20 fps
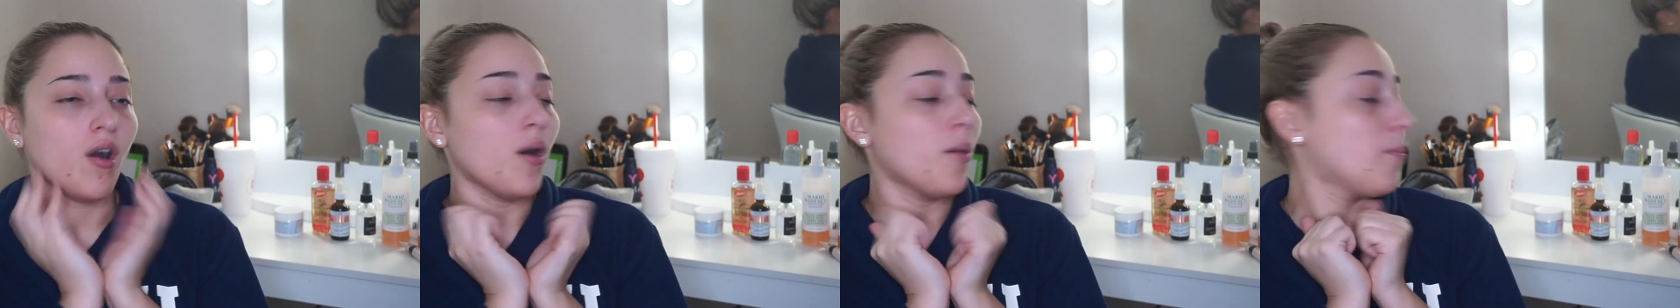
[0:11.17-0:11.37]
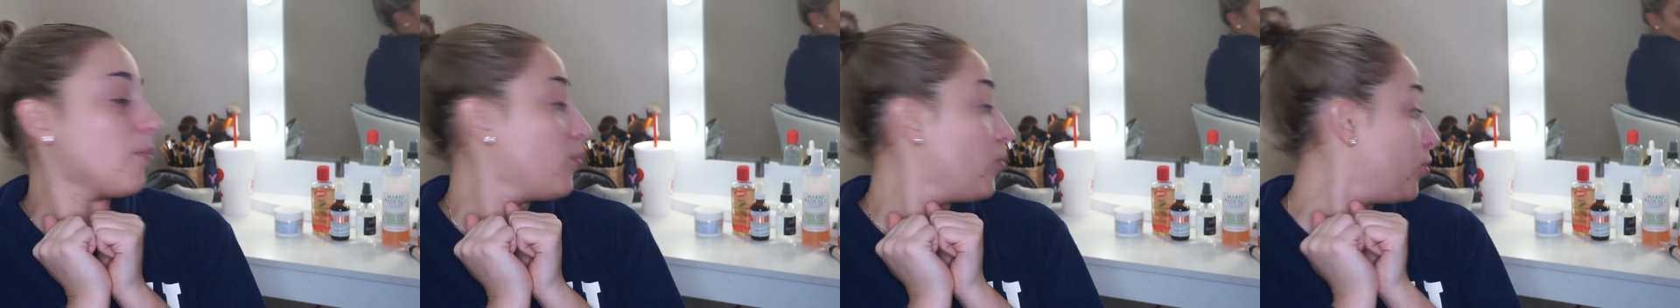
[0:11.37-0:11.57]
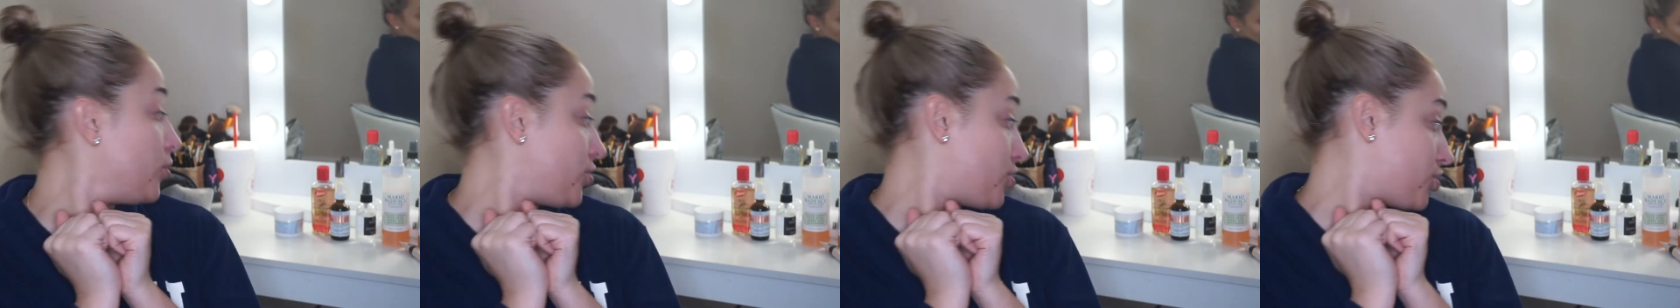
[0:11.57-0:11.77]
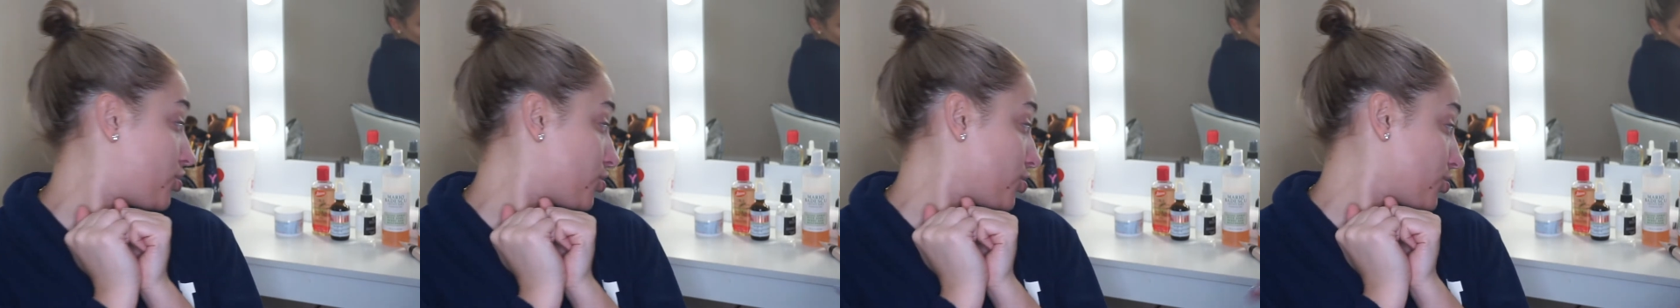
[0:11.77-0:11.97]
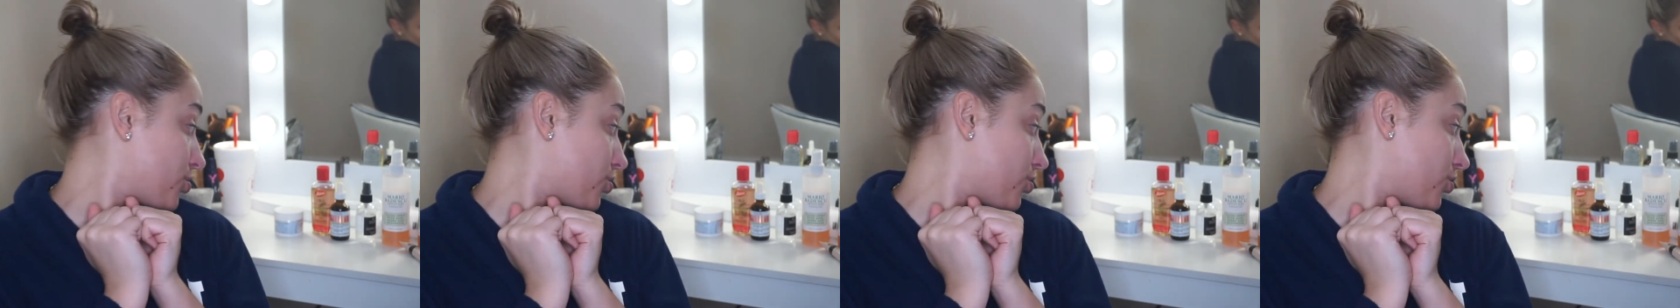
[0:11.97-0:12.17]

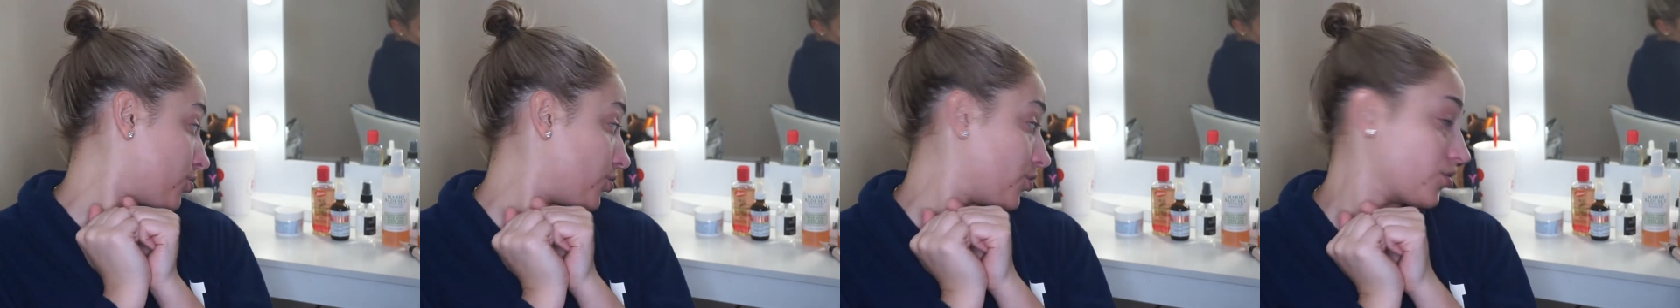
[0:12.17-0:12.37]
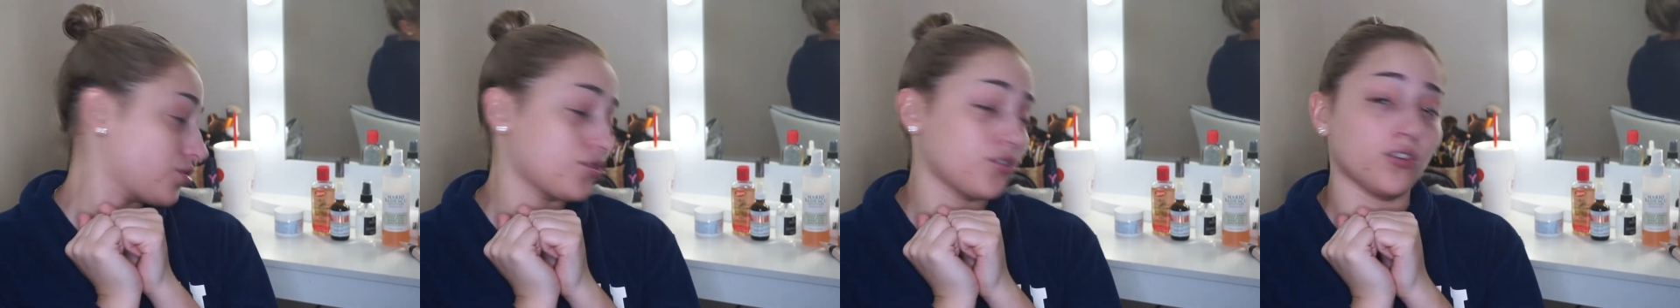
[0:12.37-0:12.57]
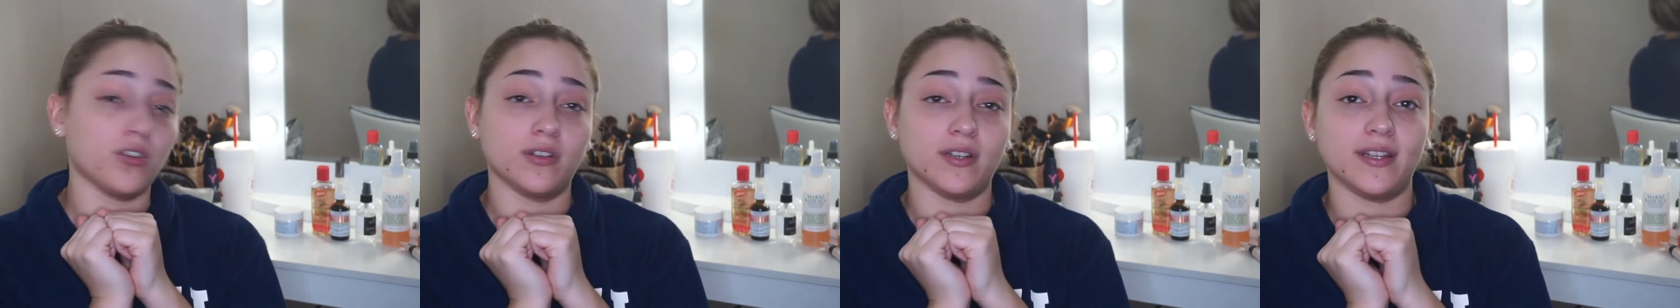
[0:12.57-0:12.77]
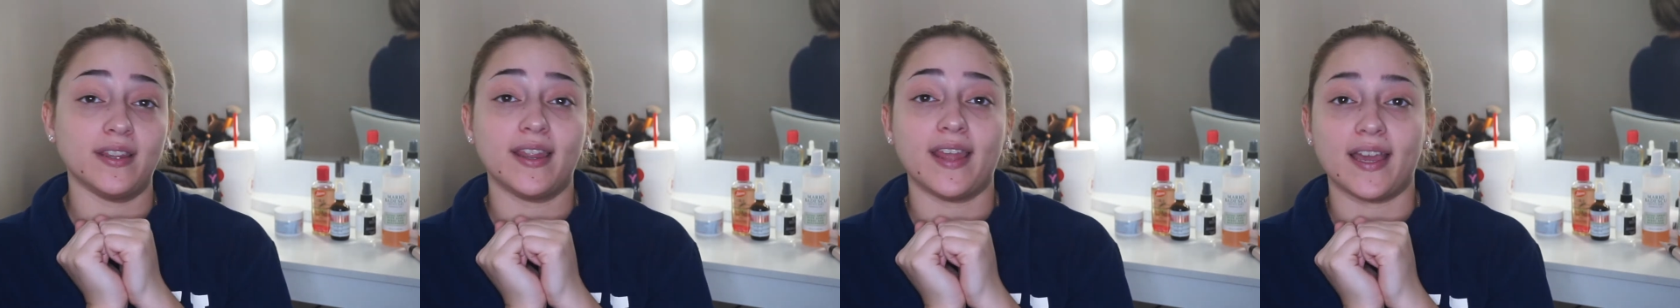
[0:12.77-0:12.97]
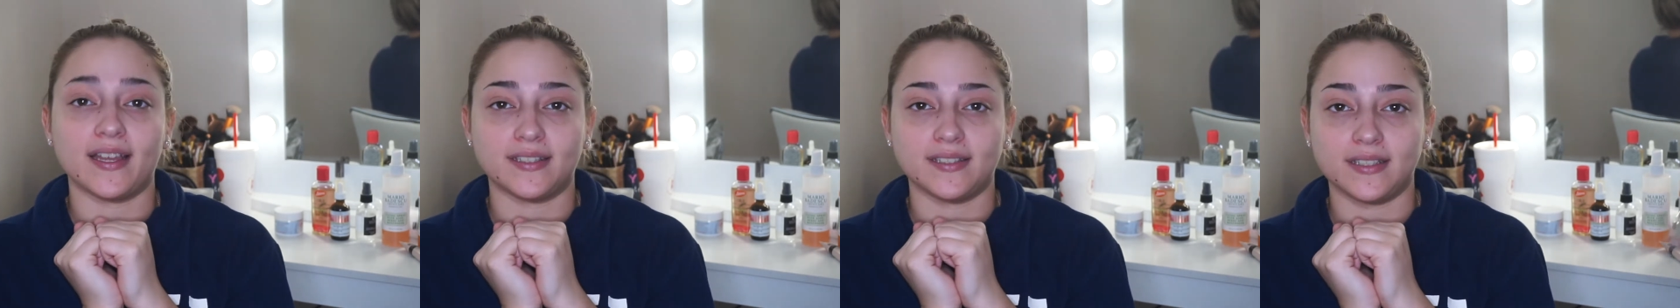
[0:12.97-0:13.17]
Moisture Surge on, and
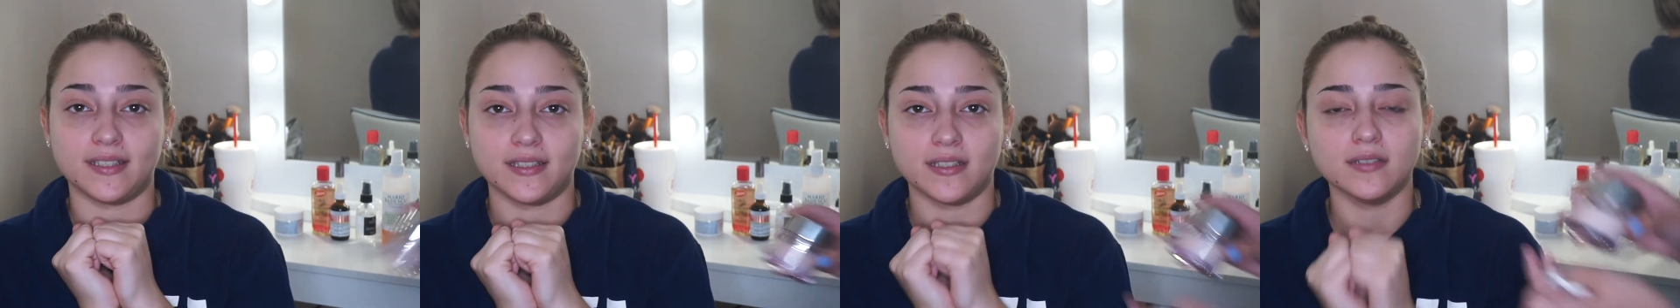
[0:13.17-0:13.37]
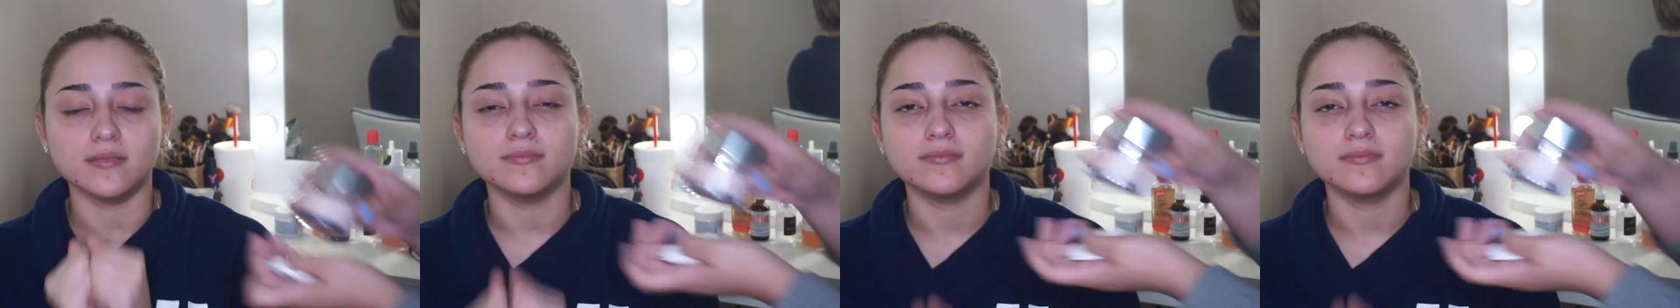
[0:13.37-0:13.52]
that's it.